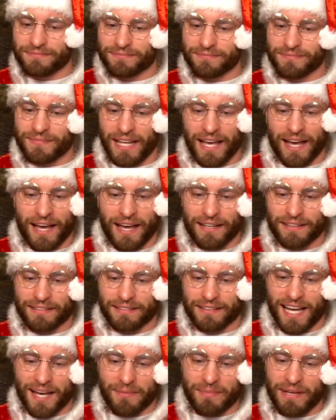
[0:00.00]
yeah,
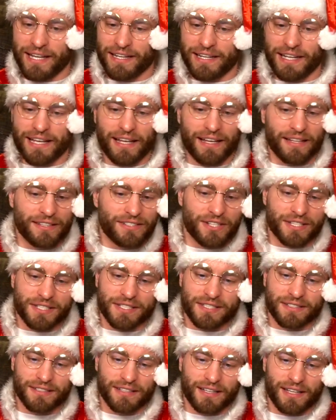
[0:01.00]
I mean, it, it
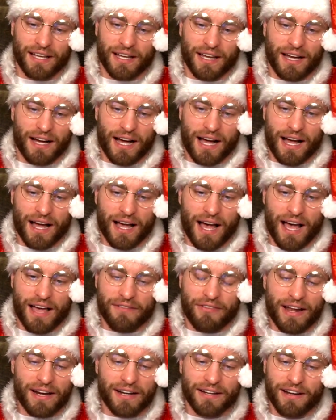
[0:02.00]
just I, i have
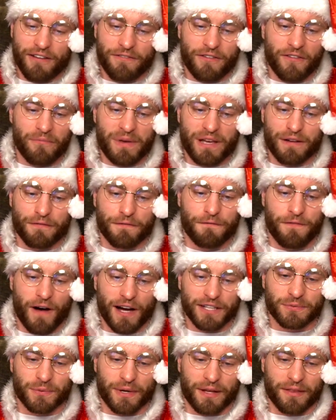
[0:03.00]
had enough of being
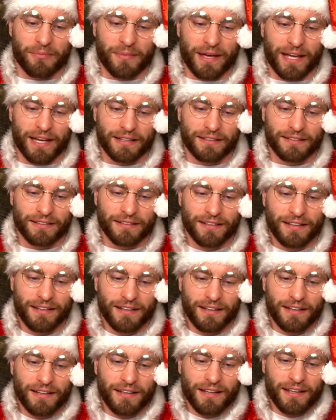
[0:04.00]
fucked with, man.
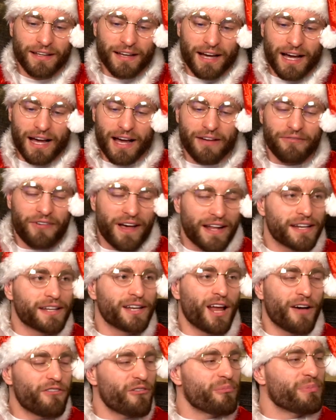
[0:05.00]
I, have had
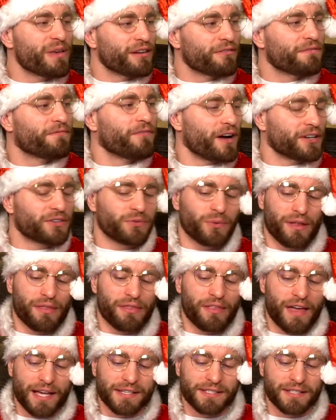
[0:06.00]
enough of being fucked with
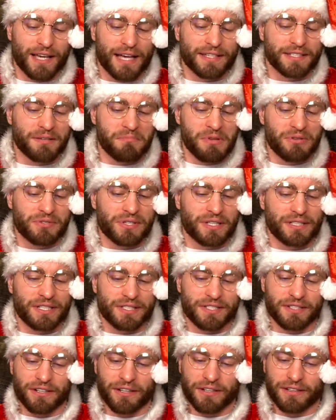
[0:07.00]
as as a music
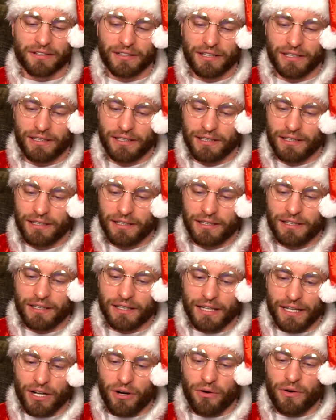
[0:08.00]
listener.
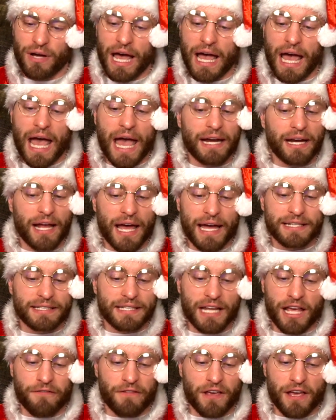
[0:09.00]
You know, and and
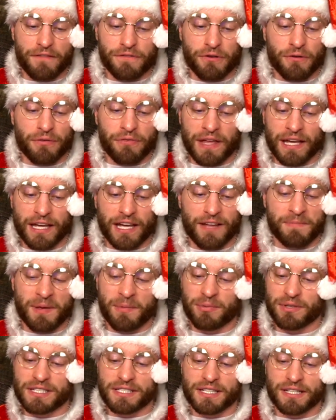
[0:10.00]
if, if you're thinking if people
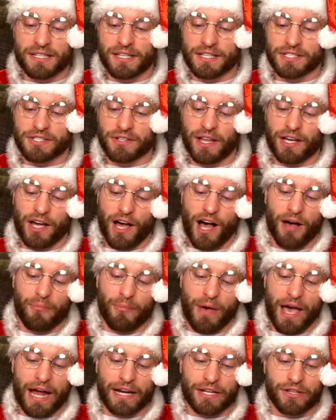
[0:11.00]
listening to this are like, oh
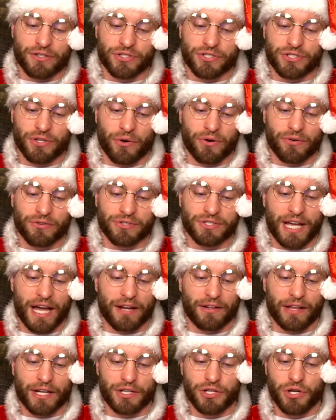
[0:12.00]
man, you just don't understand
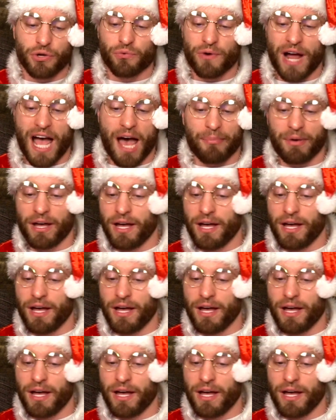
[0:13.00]
like new rap.